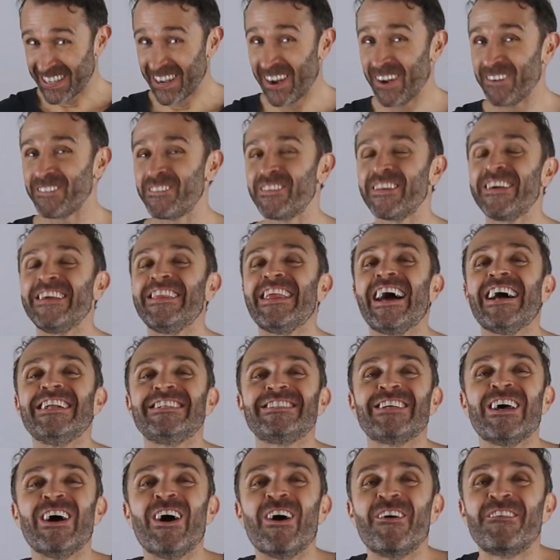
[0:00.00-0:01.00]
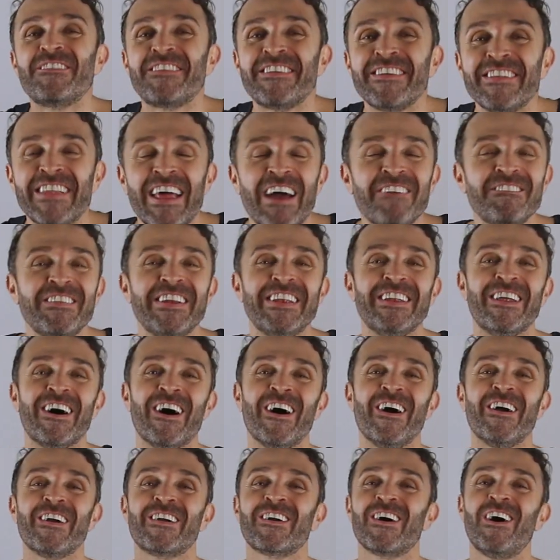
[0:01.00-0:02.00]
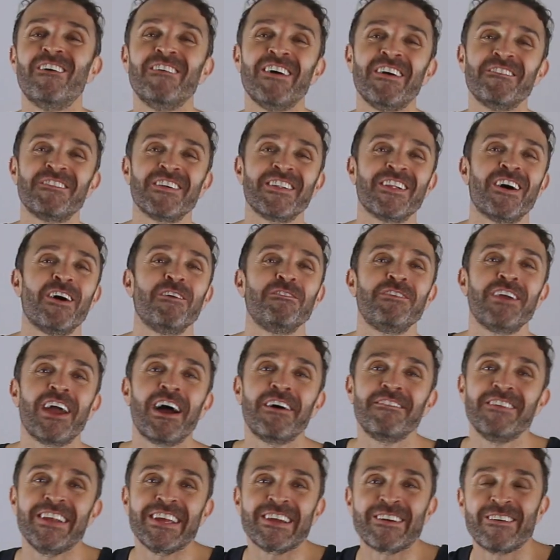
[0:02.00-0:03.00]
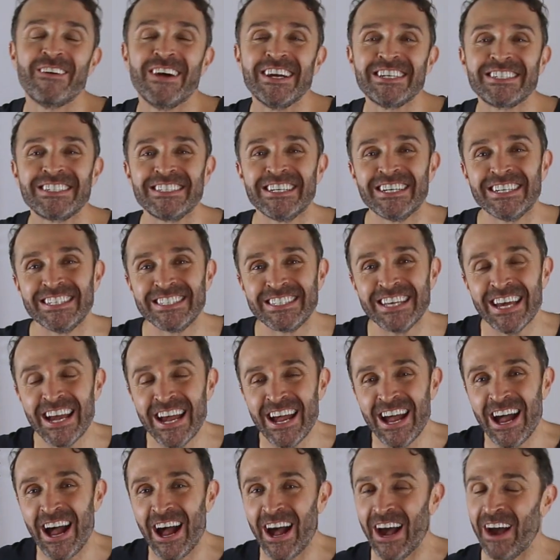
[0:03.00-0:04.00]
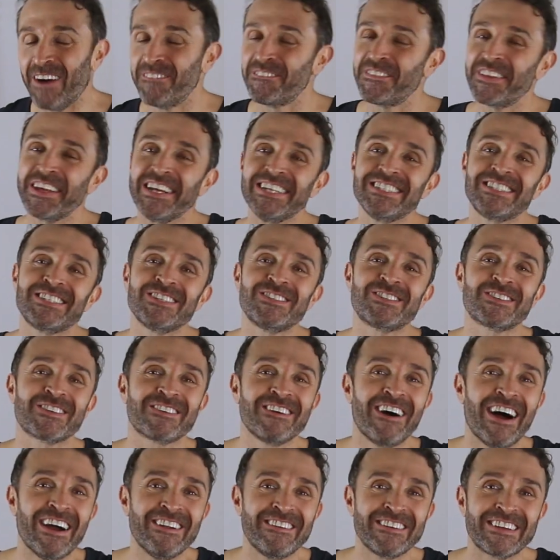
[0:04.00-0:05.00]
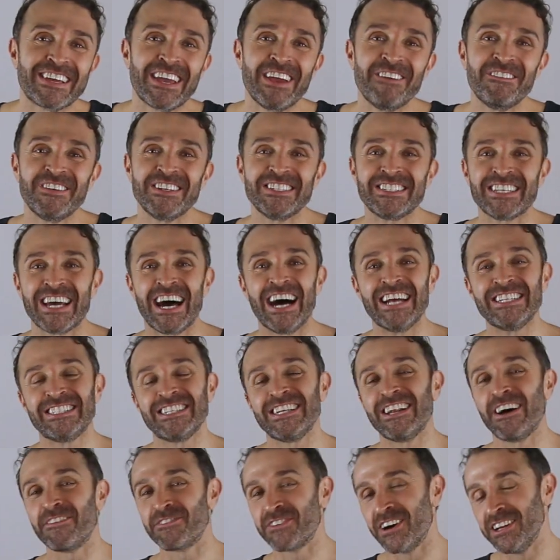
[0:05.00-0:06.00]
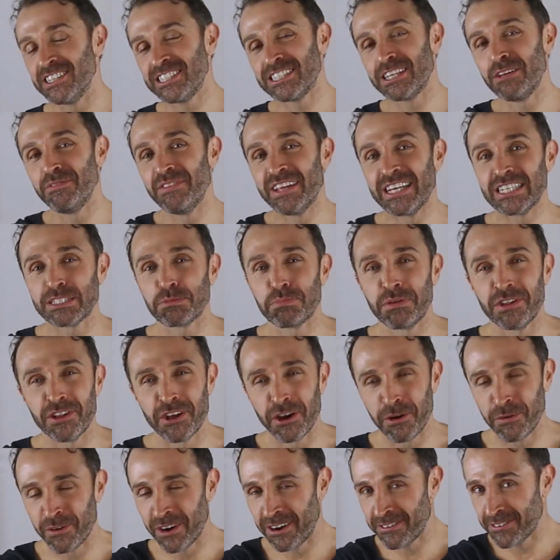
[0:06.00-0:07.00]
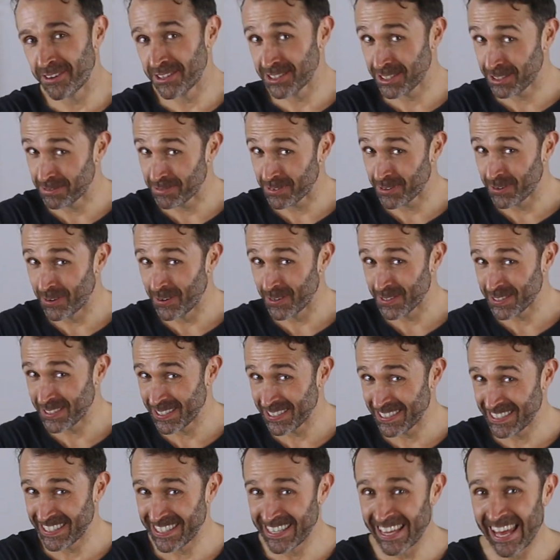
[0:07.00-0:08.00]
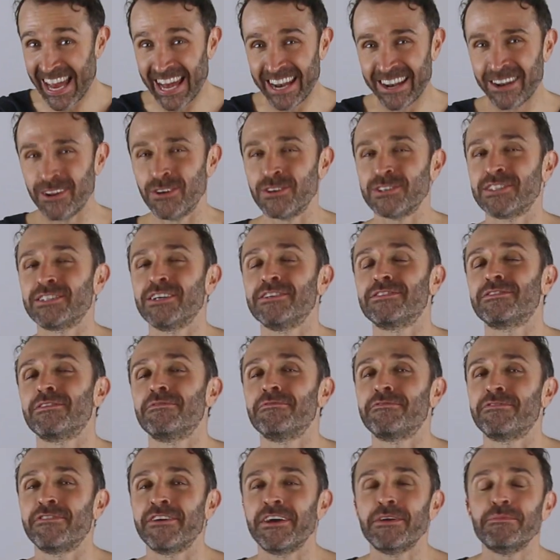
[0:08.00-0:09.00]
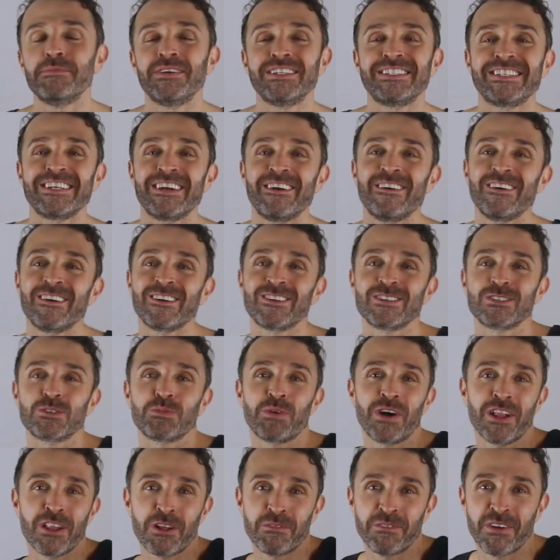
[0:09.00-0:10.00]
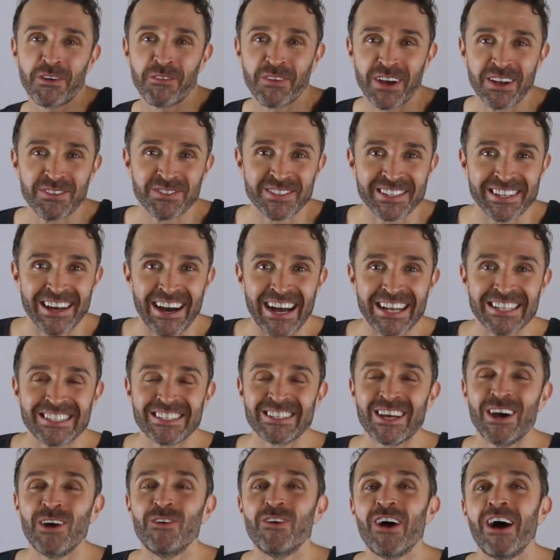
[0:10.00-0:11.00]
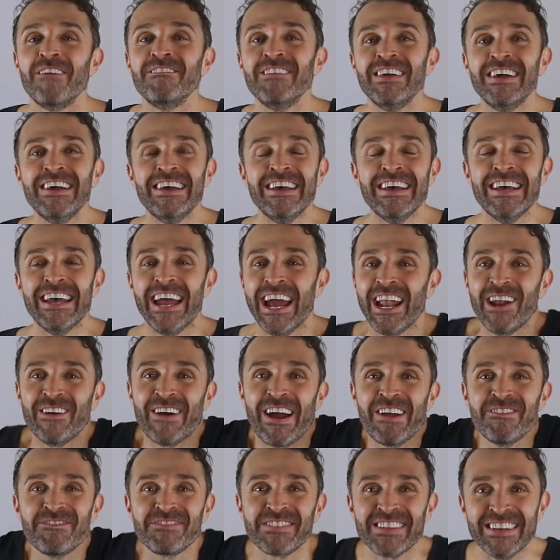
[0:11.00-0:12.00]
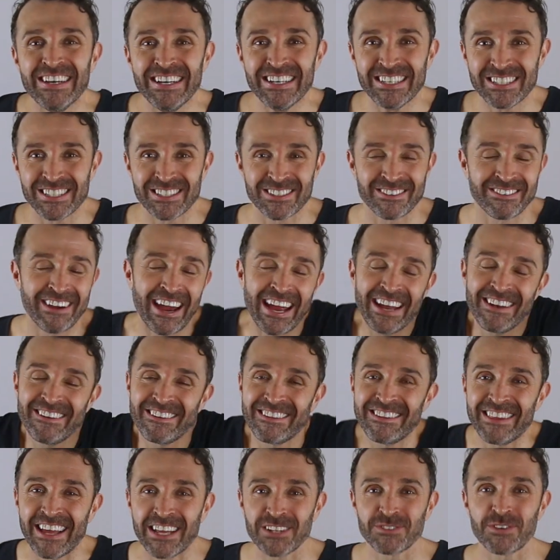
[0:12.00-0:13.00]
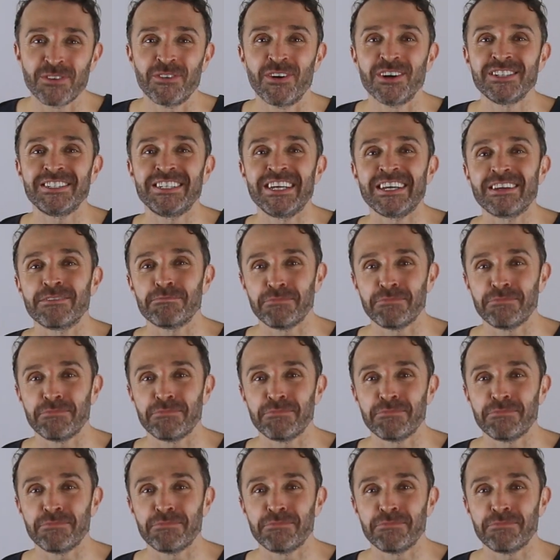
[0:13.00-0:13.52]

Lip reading: Hopefully that's helped you. Let me know, comment below if you have any questions. Please subscribe to keep in touch. And I've got some links below where I've got some courses and that, and also some free material as well on my website. So anyway, it's great. Thanks for watching.